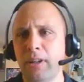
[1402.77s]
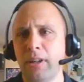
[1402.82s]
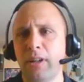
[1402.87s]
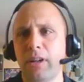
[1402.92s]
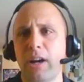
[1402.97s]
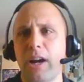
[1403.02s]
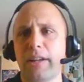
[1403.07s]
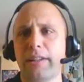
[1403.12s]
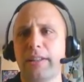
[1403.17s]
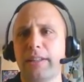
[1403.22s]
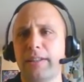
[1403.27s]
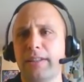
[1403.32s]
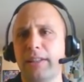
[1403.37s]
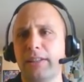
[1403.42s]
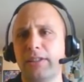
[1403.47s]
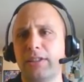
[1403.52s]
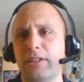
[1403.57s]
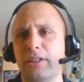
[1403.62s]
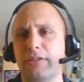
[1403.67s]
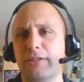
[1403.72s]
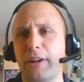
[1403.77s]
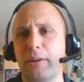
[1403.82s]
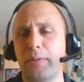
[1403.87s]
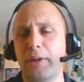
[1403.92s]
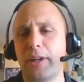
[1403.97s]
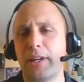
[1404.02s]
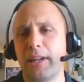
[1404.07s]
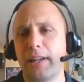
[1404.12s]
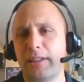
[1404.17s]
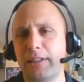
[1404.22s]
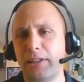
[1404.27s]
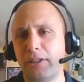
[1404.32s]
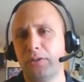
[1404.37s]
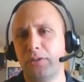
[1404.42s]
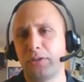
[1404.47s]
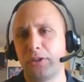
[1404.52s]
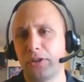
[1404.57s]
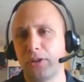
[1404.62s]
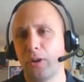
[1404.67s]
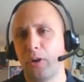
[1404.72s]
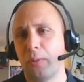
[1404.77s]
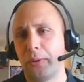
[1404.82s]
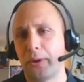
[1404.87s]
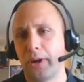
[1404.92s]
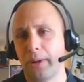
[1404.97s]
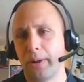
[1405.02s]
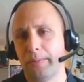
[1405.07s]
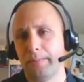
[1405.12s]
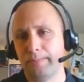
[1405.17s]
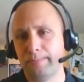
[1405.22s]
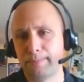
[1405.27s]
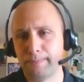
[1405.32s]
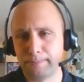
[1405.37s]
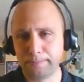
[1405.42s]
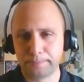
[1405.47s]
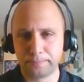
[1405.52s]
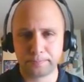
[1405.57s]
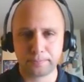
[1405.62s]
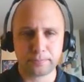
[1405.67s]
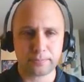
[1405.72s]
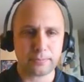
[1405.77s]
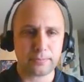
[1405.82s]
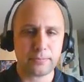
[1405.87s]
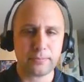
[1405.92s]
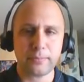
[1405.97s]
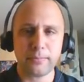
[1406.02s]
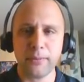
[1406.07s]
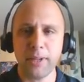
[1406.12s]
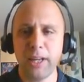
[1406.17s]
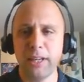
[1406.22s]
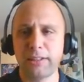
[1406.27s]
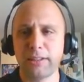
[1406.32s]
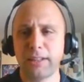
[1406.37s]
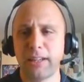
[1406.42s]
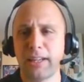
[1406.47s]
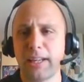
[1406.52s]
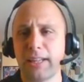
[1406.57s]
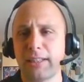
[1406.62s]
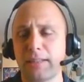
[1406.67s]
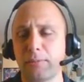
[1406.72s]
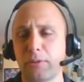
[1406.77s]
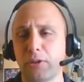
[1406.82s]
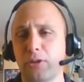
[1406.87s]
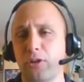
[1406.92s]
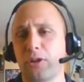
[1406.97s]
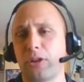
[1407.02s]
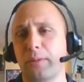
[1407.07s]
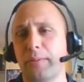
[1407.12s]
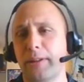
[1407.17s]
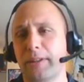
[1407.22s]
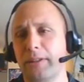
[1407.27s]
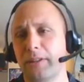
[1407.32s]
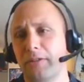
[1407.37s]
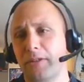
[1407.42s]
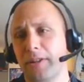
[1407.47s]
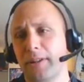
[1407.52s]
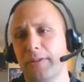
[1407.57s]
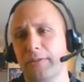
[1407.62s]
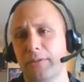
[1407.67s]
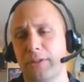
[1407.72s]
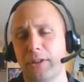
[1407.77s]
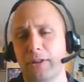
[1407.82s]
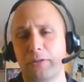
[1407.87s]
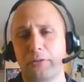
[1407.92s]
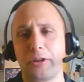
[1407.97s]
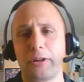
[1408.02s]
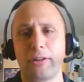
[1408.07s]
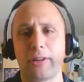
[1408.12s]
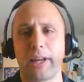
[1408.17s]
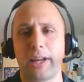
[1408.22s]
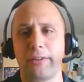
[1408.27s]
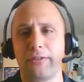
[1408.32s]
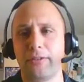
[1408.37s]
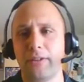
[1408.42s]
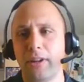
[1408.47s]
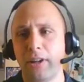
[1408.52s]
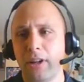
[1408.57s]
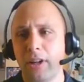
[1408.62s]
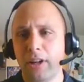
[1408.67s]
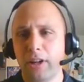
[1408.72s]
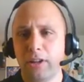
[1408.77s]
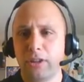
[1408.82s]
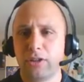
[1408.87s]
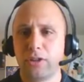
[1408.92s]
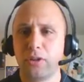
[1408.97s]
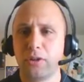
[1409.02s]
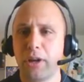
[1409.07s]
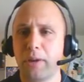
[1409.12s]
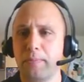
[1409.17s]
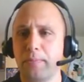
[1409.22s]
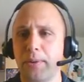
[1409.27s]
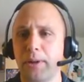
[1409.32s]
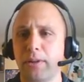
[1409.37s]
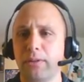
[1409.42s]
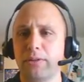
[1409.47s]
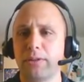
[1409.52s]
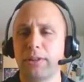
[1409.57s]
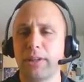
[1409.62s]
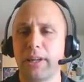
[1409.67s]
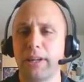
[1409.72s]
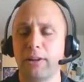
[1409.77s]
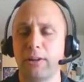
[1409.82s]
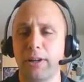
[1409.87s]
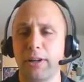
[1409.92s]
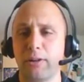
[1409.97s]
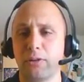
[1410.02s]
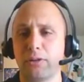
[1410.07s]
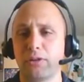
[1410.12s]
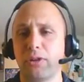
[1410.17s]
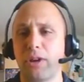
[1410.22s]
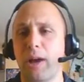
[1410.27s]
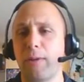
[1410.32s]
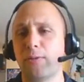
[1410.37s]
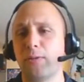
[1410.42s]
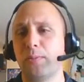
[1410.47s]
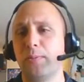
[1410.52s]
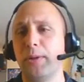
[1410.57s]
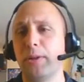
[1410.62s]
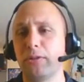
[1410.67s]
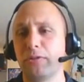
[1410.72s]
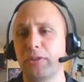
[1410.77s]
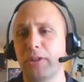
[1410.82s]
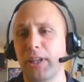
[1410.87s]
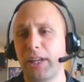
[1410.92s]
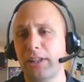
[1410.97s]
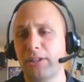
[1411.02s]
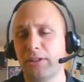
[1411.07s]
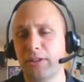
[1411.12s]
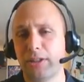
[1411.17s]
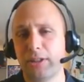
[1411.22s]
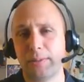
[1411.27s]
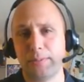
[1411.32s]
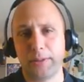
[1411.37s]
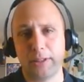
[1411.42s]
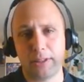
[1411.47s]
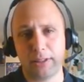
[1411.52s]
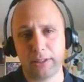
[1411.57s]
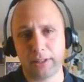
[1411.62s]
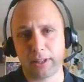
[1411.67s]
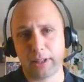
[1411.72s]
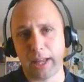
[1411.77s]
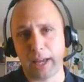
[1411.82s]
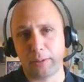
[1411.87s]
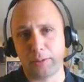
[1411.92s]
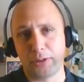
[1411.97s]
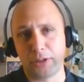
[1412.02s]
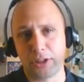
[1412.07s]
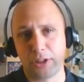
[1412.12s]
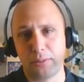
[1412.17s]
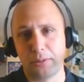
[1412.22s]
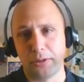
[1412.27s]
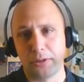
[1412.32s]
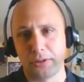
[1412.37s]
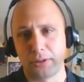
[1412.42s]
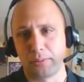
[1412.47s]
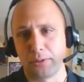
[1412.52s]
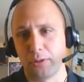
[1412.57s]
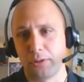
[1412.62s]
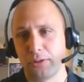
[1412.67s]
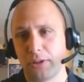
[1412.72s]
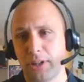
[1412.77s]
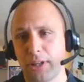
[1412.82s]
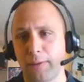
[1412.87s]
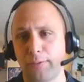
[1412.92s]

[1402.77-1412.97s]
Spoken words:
All right, this is a great way to get these students to open up. It's going to get them to talk about their real life. So it also helps build relationship. This is the language experience approach.